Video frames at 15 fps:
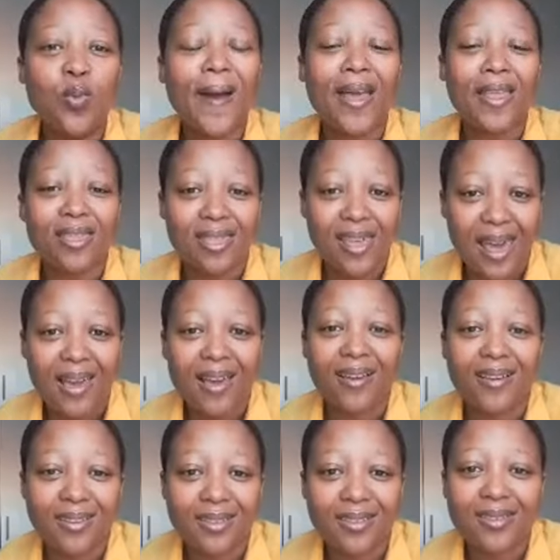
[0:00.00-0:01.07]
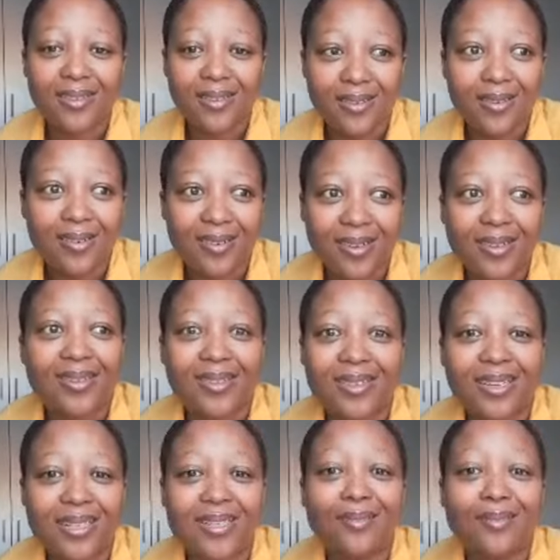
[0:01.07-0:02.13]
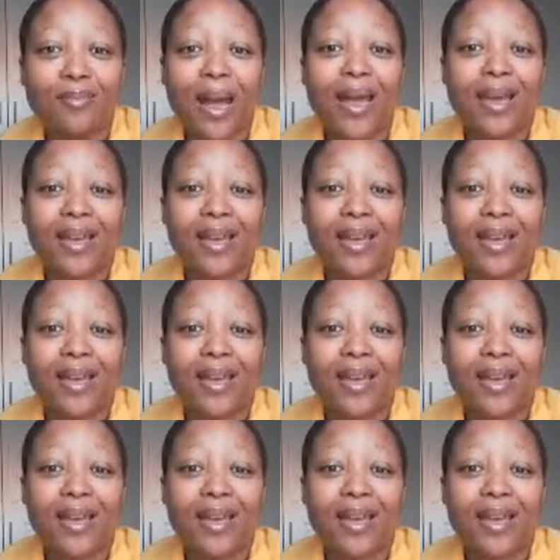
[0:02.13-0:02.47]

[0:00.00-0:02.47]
thing. It's my,